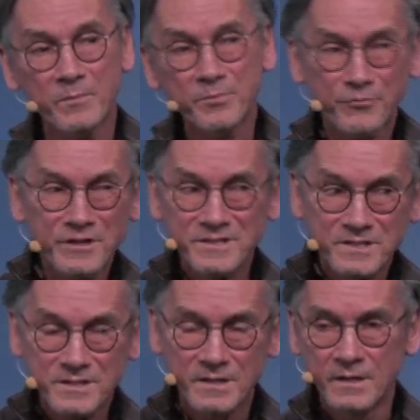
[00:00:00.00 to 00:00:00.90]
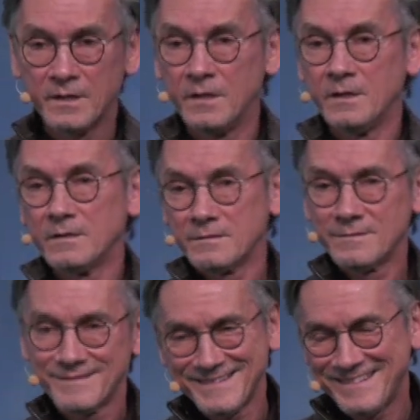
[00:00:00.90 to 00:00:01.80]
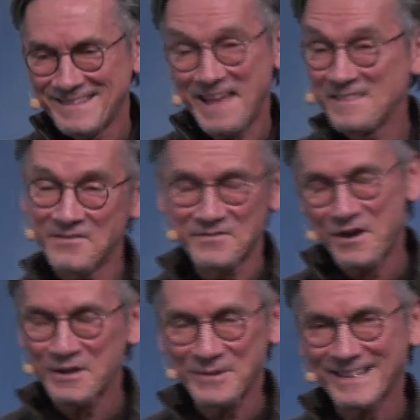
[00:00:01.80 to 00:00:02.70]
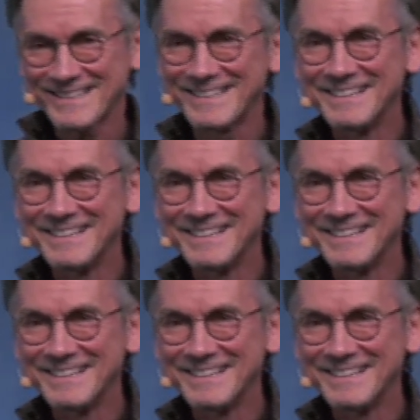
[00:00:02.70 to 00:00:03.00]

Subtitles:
priest. That left very quickly.